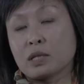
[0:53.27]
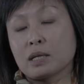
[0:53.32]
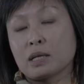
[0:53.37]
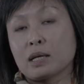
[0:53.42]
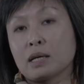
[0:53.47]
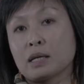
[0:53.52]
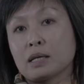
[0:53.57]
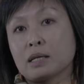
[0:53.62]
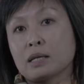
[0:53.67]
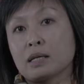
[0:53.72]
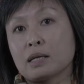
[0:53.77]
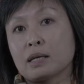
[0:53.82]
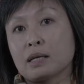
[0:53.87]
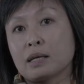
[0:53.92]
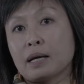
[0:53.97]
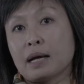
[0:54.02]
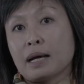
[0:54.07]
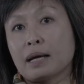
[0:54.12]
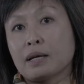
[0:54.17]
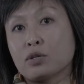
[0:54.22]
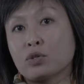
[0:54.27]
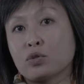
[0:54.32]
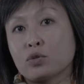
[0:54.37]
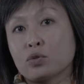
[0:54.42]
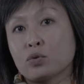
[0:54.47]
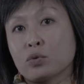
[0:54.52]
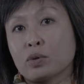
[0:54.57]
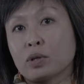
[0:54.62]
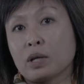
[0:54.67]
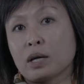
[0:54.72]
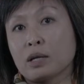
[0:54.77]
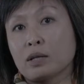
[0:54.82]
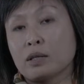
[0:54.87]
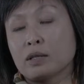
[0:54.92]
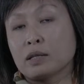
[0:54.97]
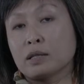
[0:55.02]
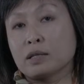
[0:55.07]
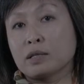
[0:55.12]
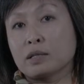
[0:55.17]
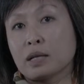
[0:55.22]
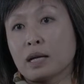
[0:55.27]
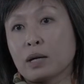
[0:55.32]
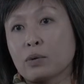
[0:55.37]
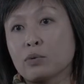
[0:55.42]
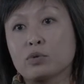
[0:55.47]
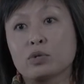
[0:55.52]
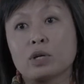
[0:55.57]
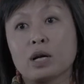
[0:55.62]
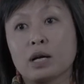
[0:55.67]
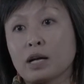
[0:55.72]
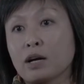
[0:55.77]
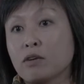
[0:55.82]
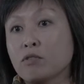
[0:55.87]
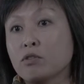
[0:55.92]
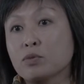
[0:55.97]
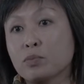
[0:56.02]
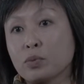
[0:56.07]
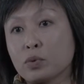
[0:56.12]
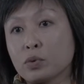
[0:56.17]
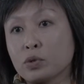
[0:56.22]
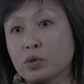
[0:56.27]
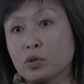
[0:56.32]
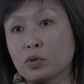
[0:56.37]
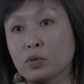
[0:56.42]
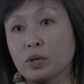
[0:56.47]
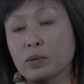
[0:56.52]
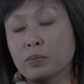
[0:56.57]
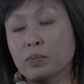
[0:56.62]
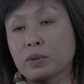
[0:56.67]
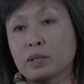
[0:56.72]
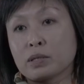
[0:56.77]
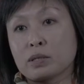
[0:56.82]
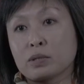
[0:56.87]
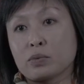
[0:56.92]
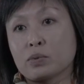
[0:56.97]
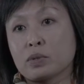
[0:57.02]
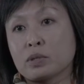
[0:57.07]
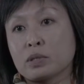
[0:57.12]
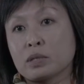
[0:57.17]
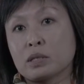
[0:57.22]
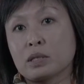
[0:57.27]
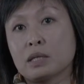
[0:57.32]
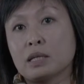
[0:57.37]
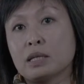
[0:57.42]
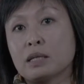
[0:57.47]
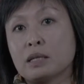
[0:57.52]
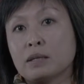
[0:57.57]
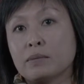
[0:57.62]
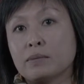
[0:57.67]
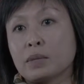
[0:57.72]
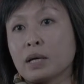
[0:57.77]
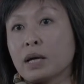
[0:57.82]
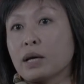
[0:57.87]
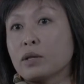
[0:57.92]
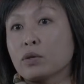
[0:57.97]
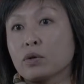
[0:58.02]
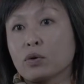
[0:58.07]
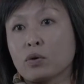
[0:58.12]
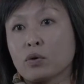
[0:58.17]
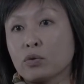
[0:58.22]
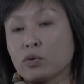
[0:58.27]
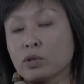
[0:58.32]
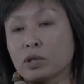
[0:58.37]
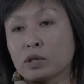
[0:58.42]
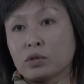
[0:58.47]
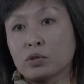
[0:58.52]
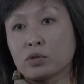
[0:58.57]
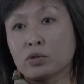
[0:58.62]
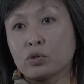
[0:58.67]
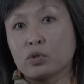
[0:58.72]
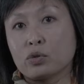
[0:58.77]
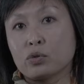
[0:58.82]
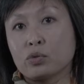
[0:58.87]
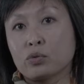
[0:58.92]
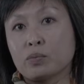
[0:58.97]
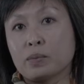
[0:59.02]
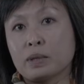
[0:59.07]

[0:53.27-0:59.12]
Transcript: and I uh, had to do a lot of things that I was not comfortable in doing because it wasn't the ethical thing to do.